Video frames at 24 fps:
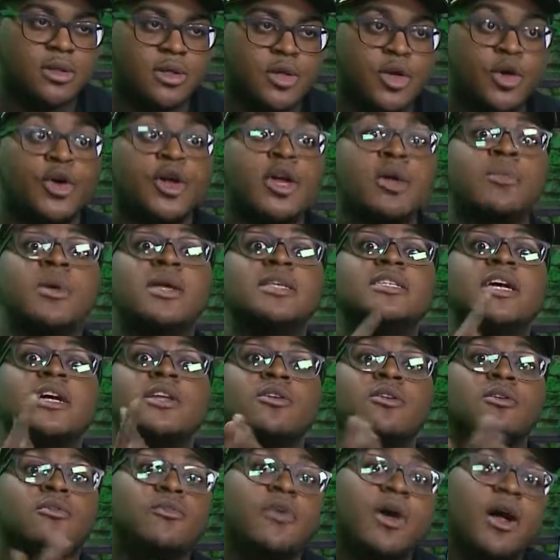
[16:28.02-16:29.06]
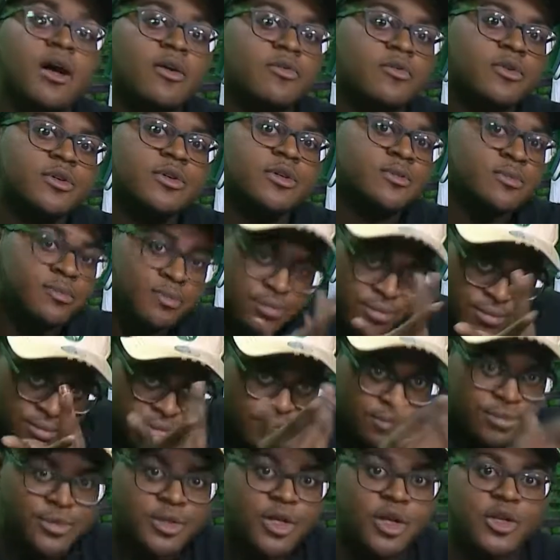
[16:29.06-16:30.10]
You gonna give me a technical foul for
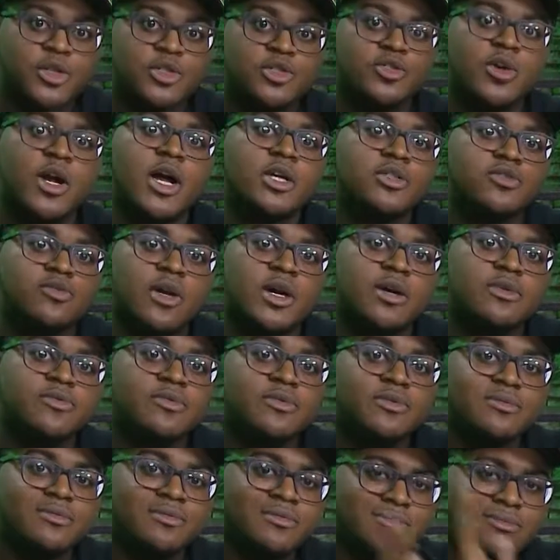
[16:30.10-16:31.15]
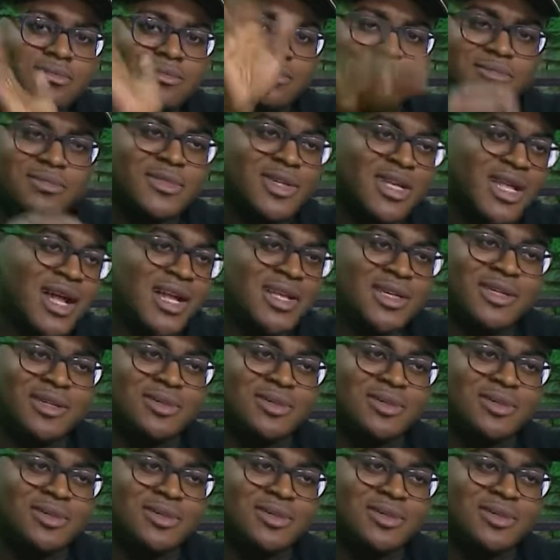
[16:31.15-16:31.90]
talking trash, ref? Get out of here.